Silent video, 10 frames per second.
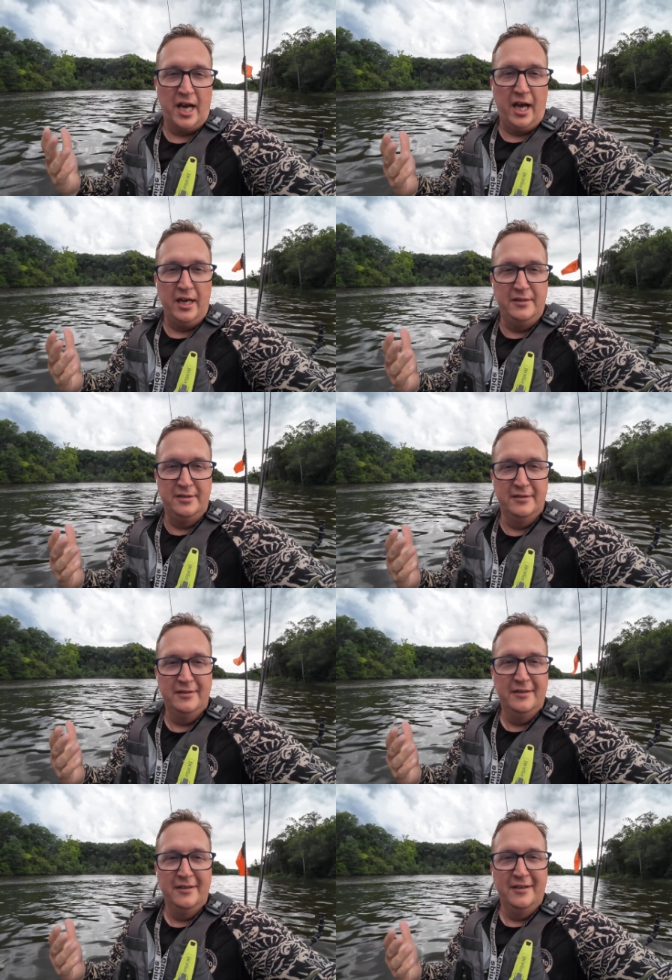died.
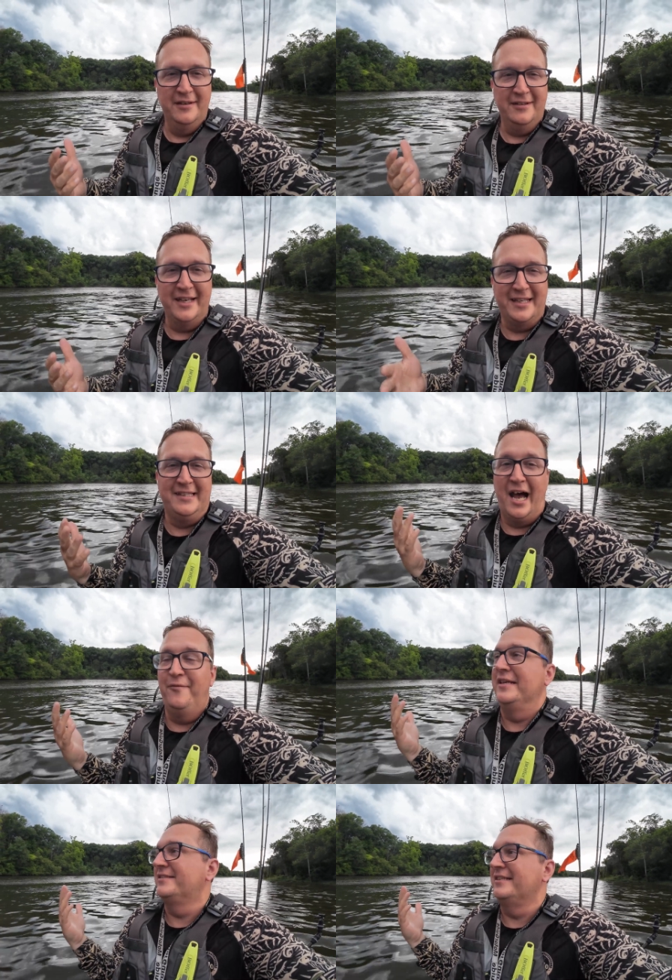like it
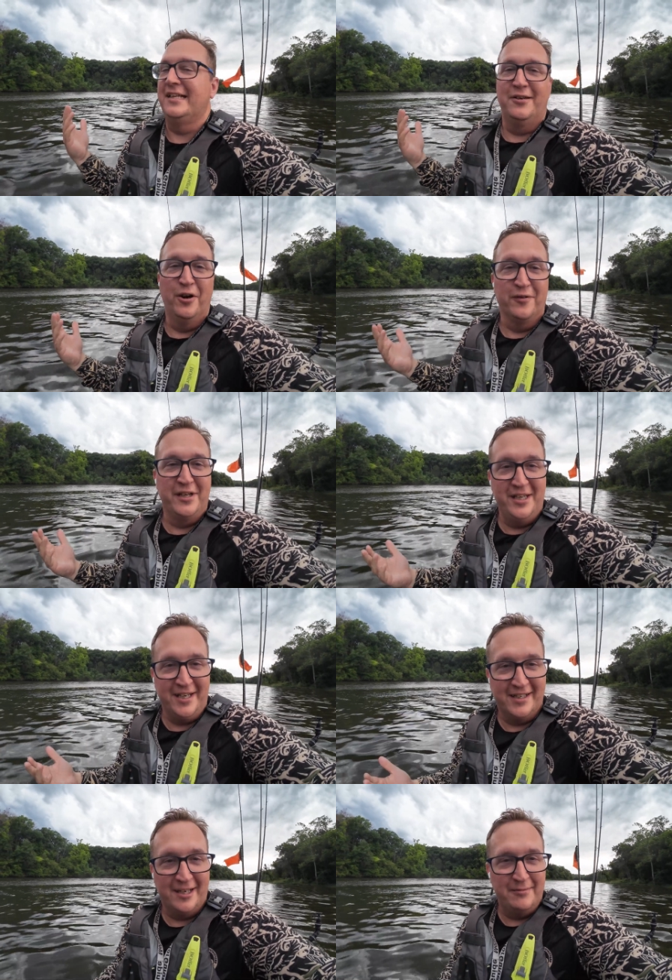obviously didn't
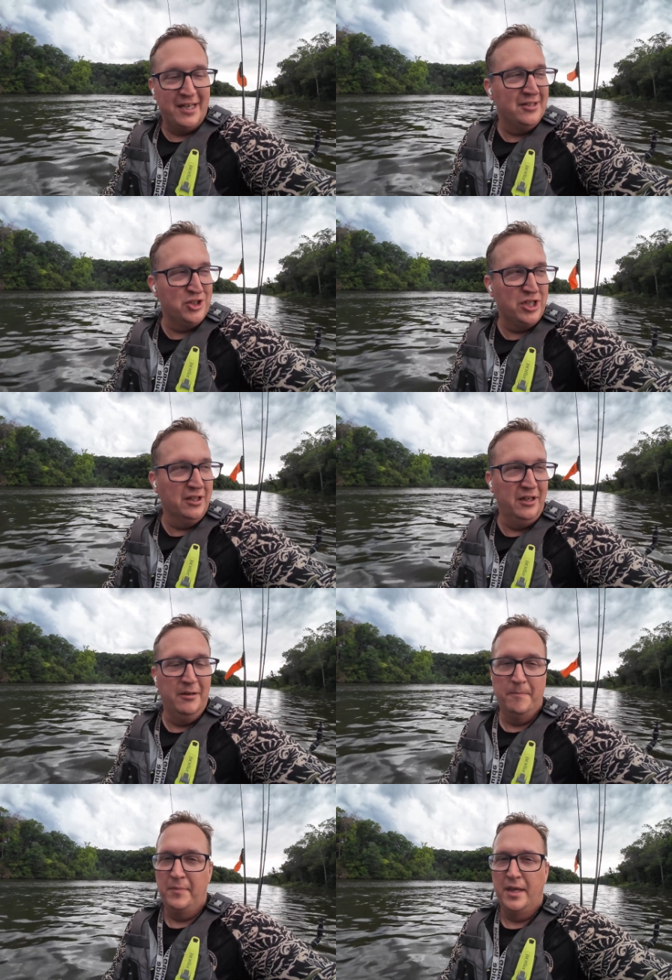overheat because I'm getting chilly,
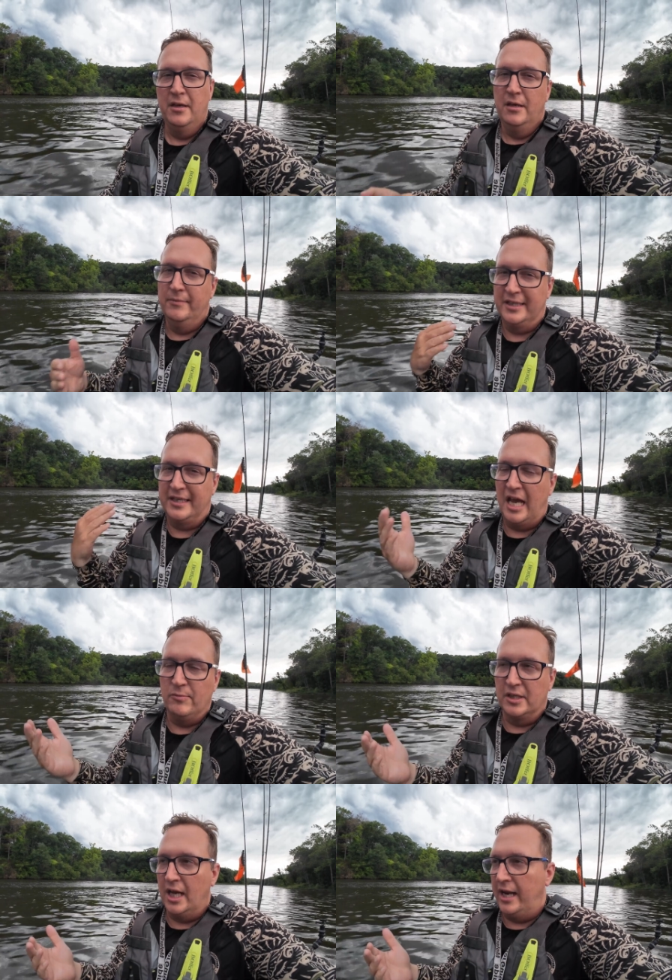but the
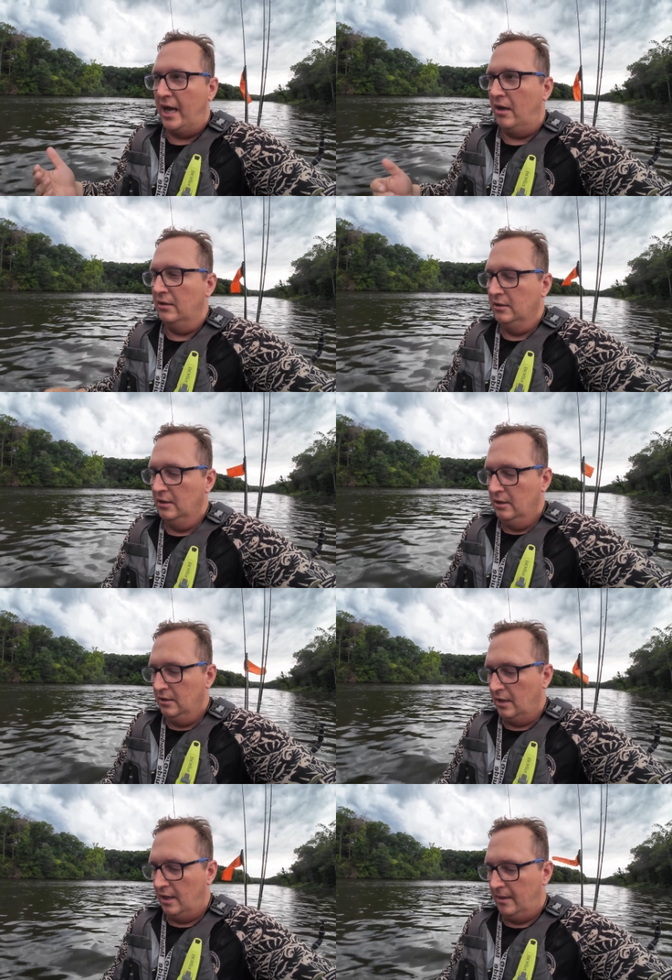camera cut out.
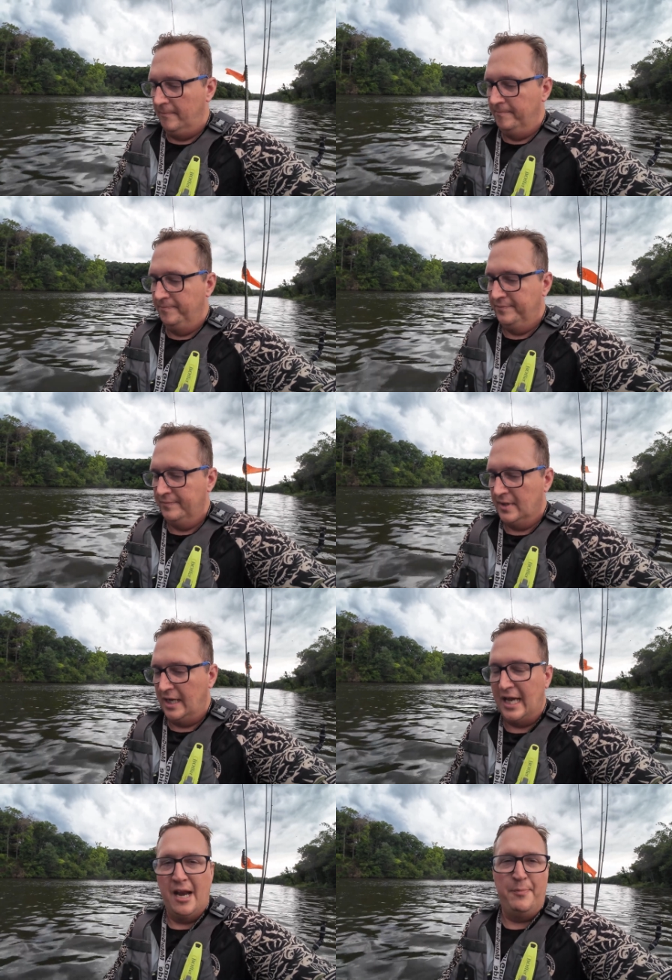Um,
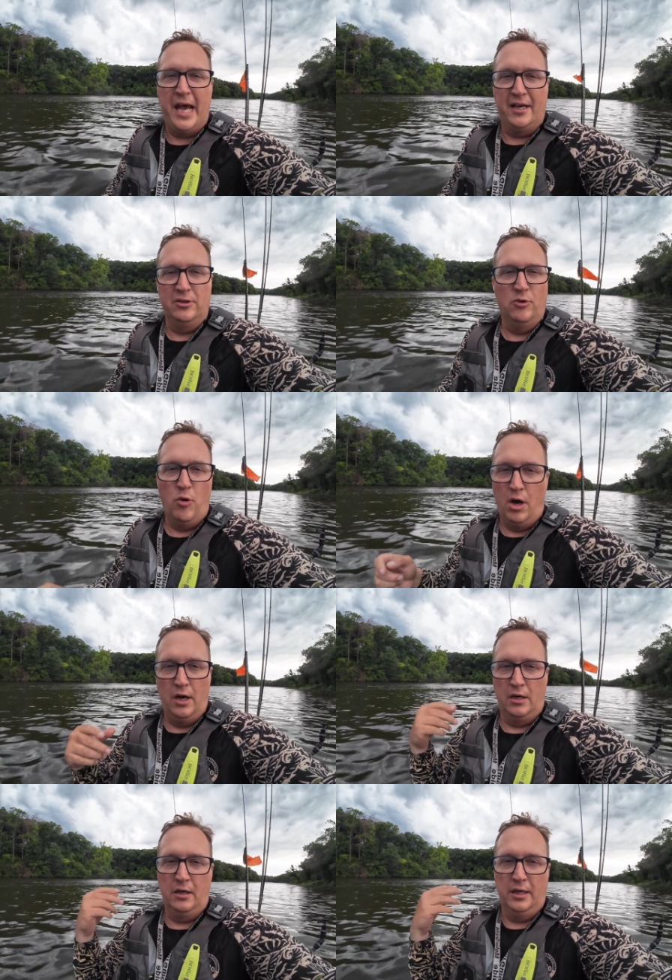I got it back in the
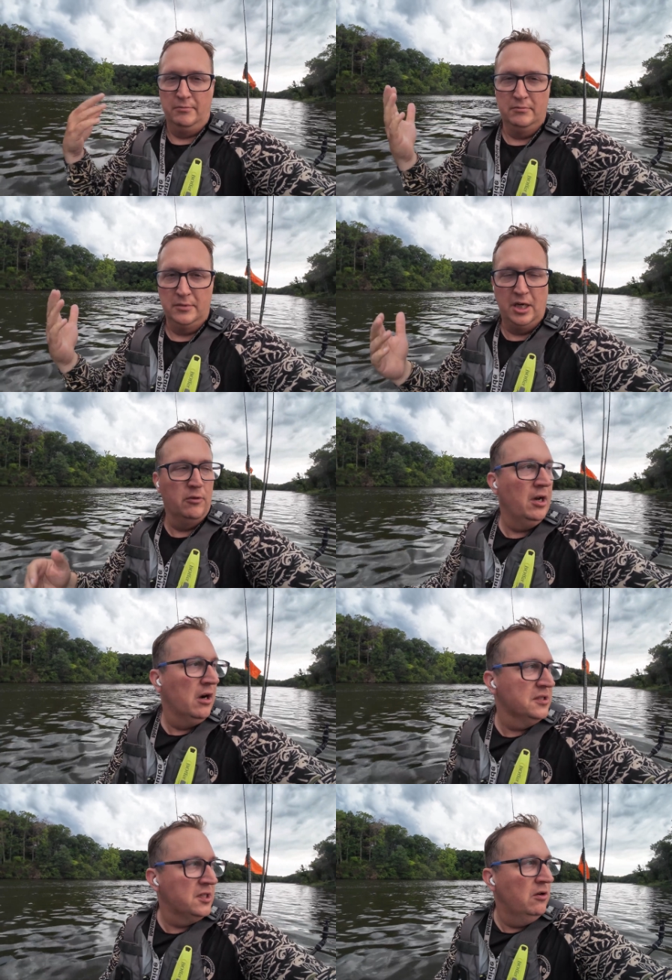water, and here we
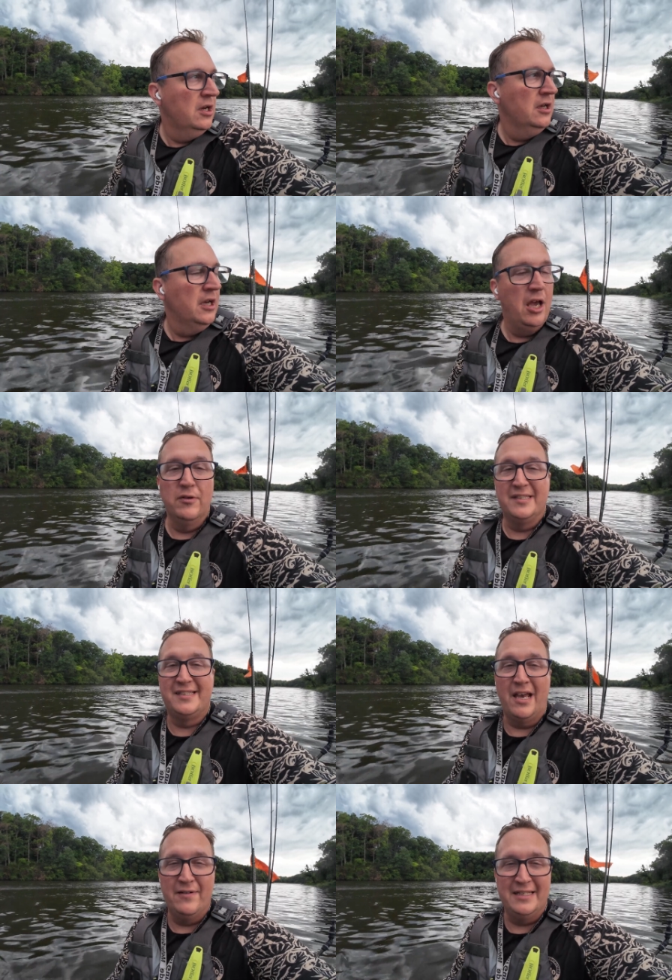are. So it was
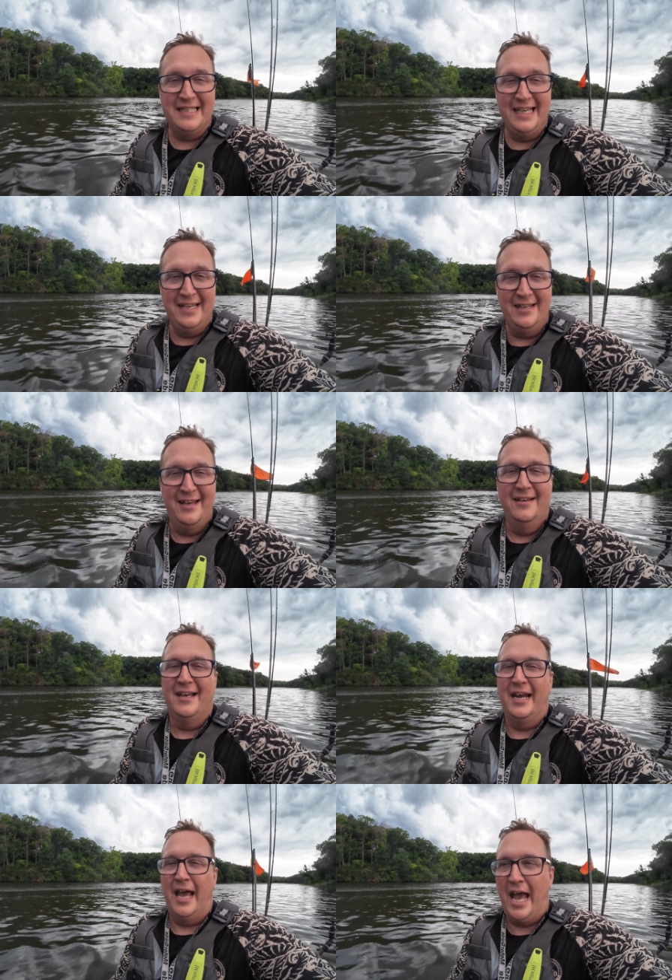17
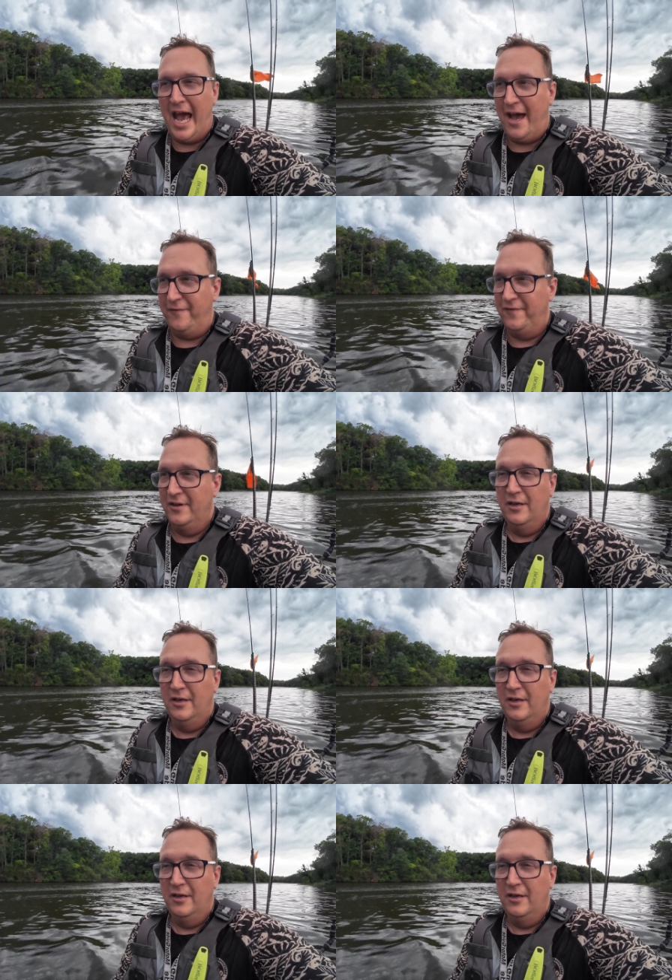and a half,